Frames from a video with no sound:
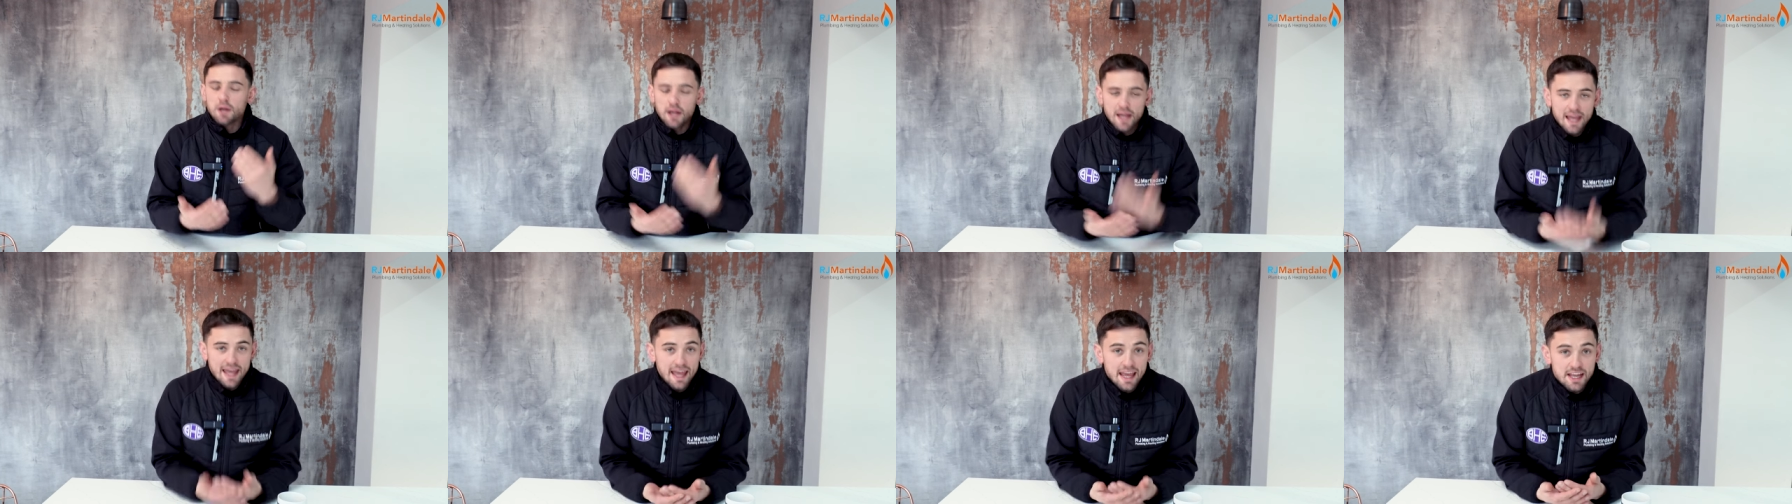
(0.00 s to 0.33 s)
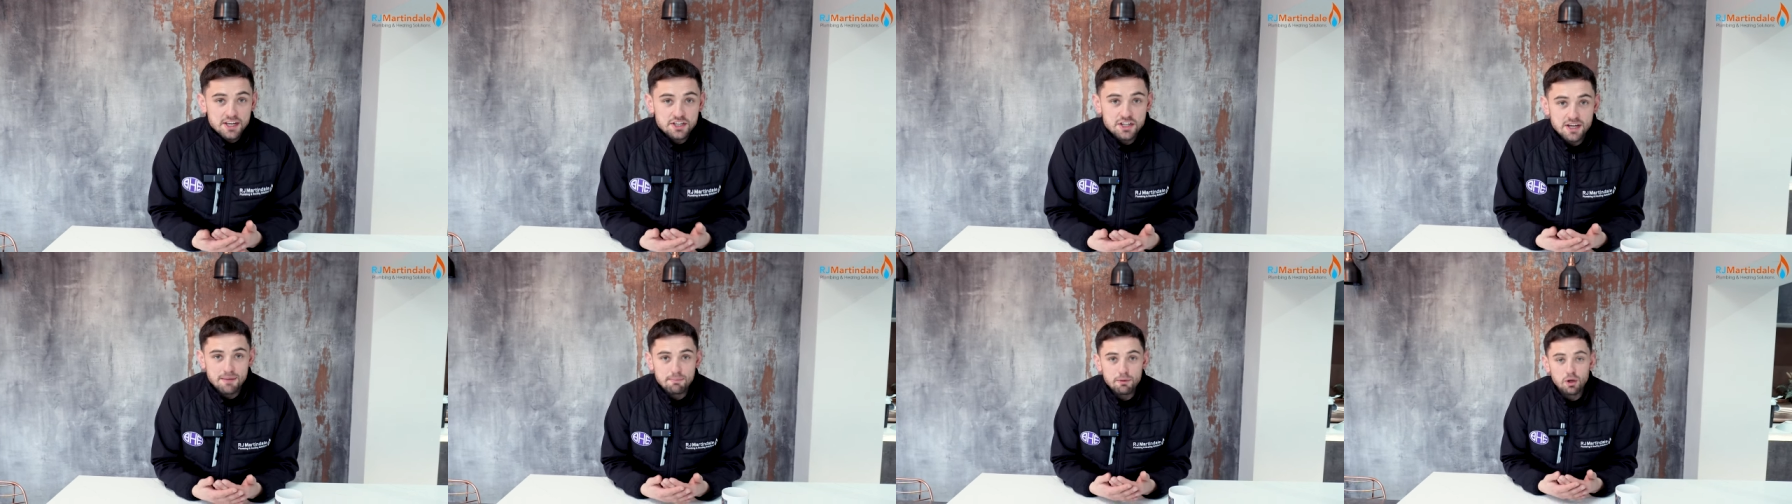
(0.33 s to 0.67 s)

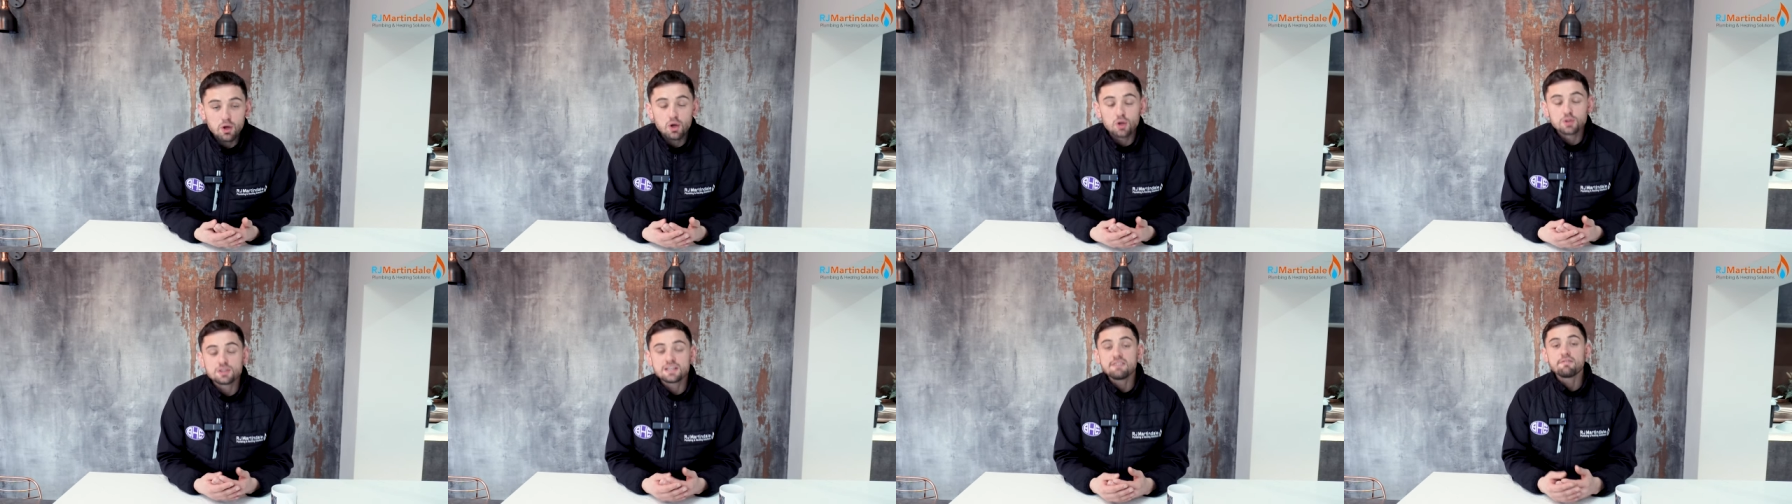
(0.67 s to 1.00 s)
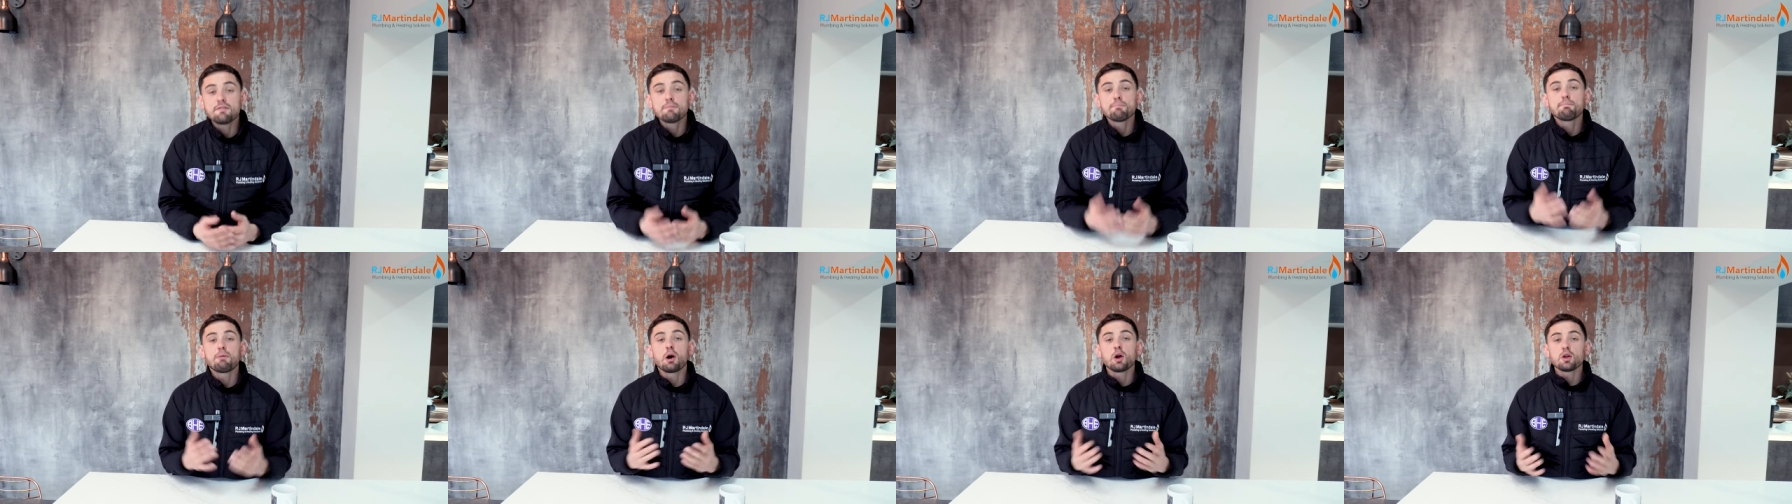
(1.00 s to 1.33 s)
H M Os,
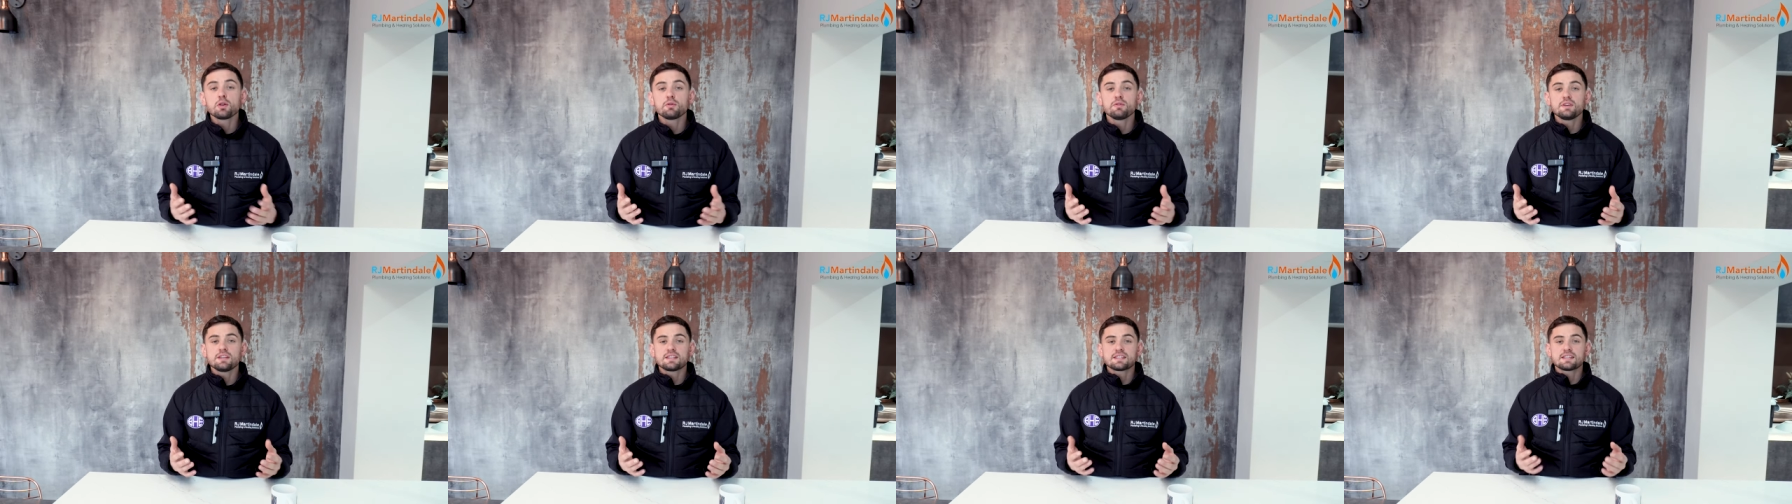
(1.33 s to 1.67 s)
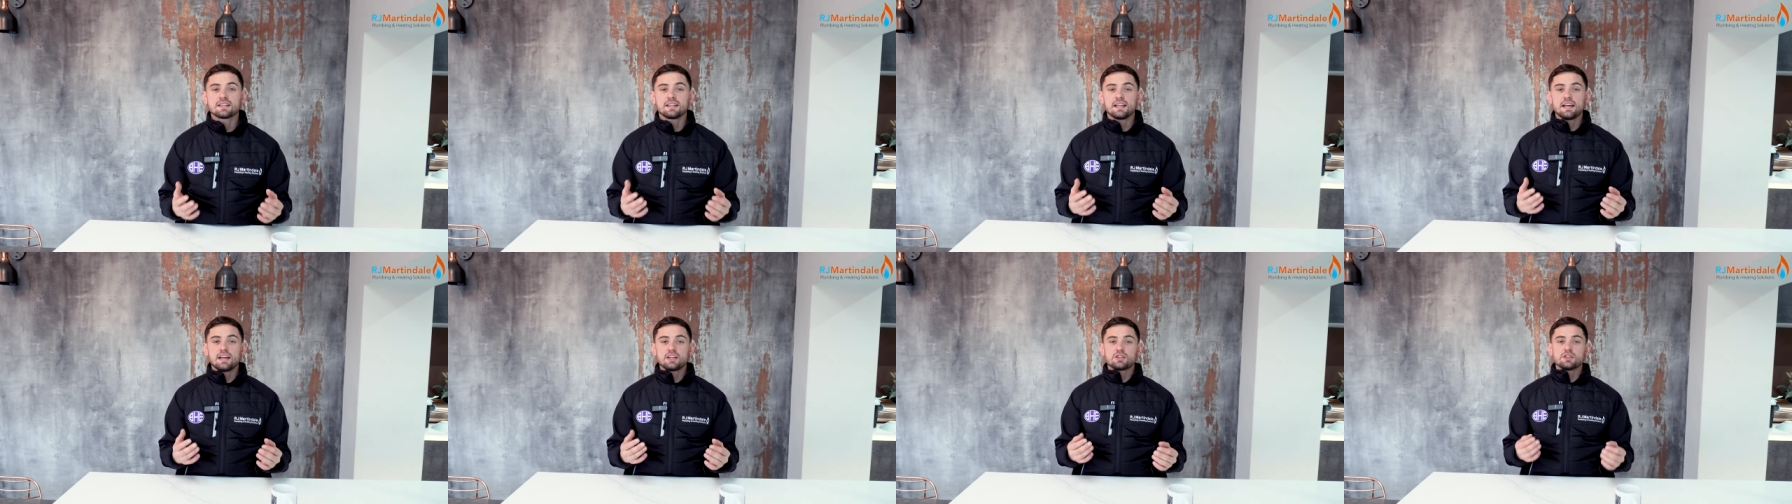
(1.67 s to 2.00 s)
even boiler
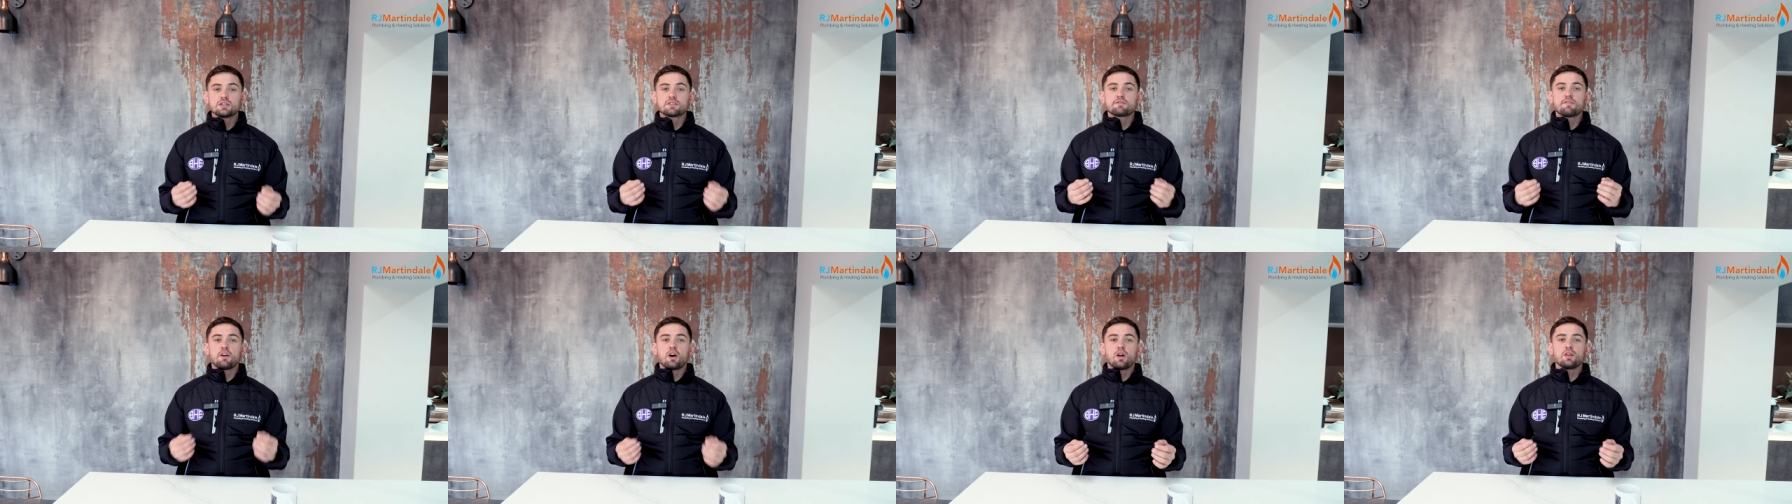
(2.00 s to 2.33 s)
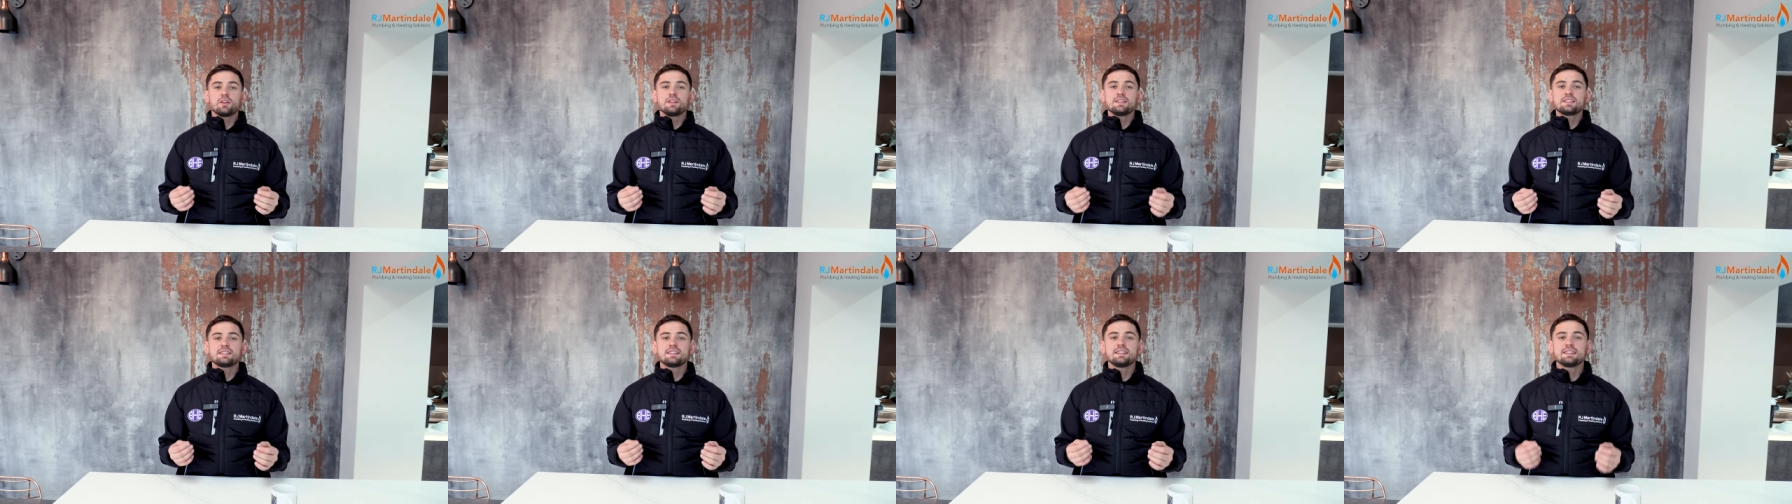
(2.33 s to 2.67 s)
installations
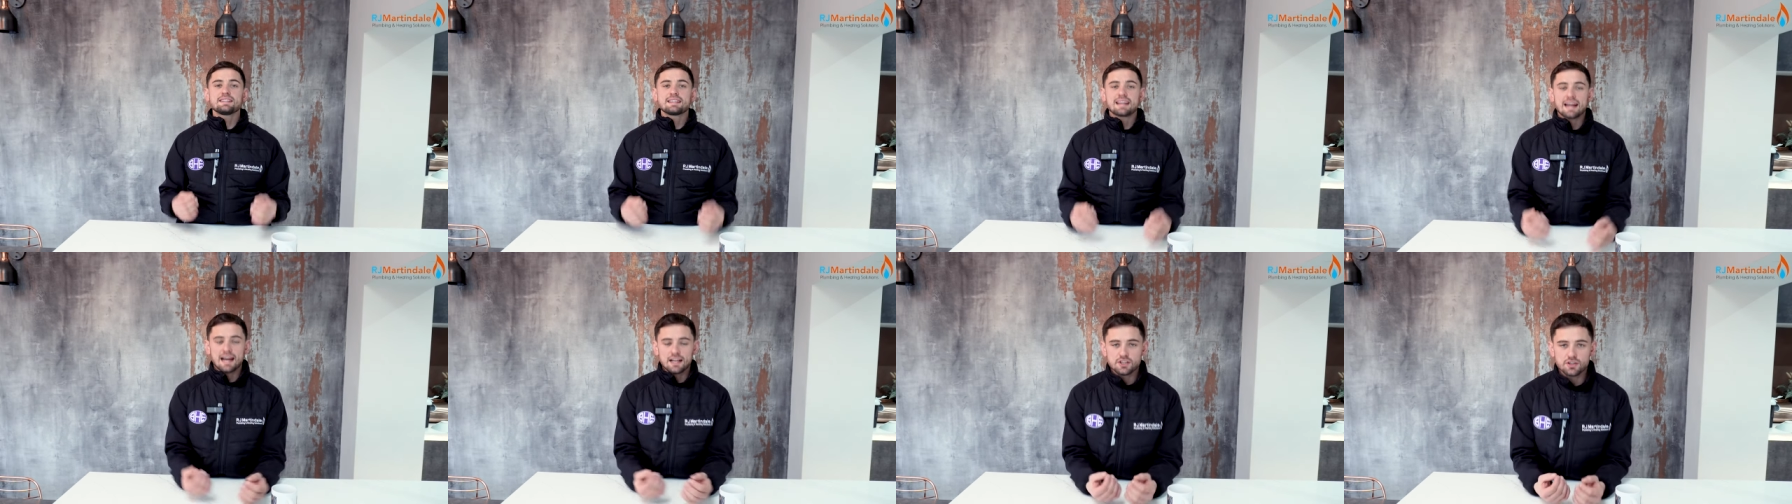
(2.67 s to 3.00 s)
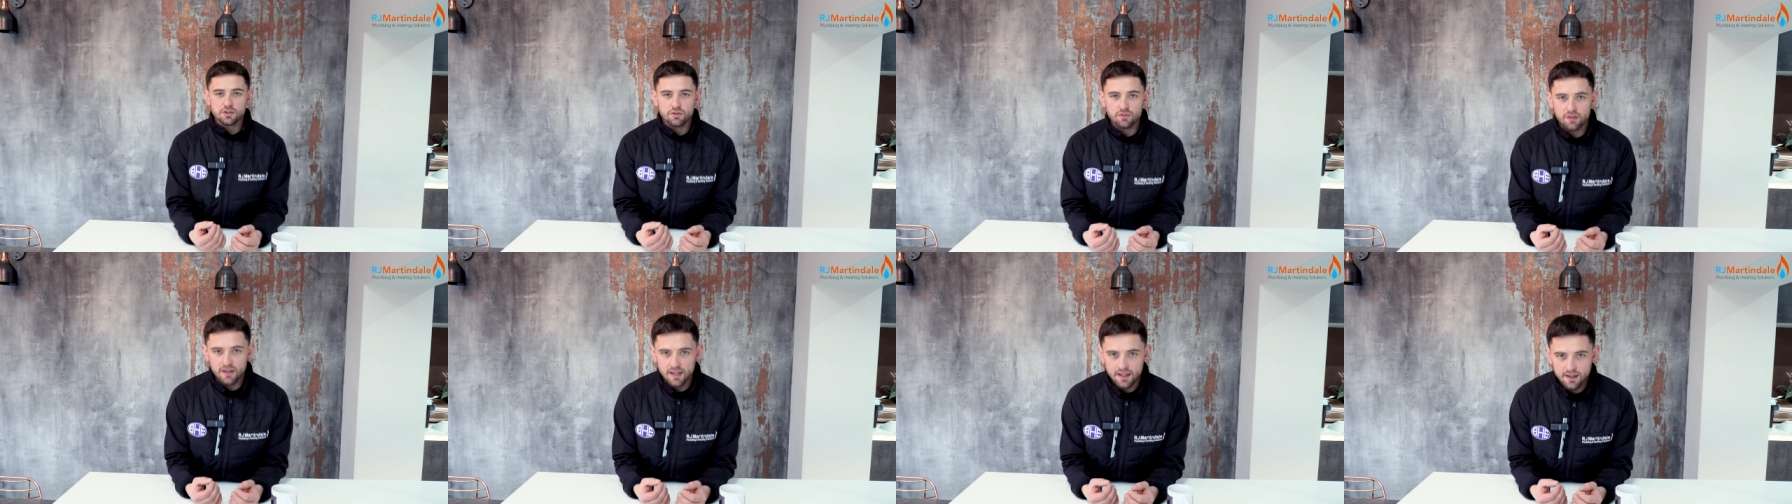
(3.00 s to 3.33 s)
fall into this
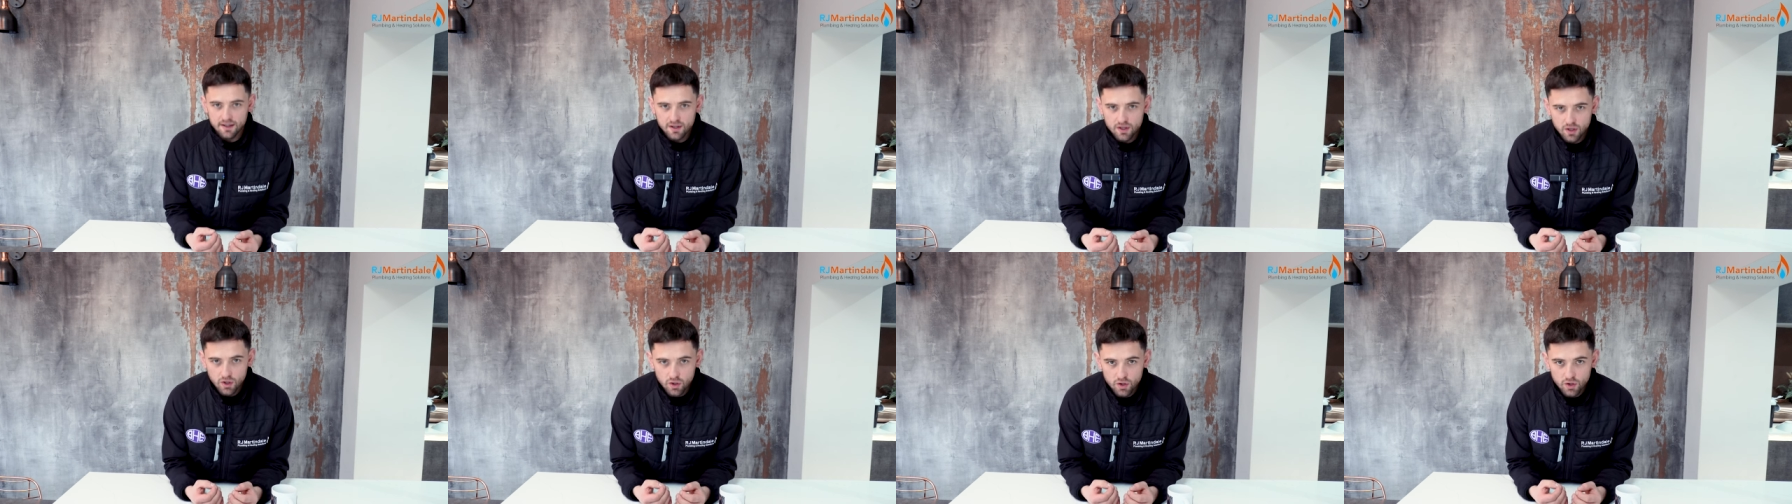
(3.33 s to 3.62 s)
category.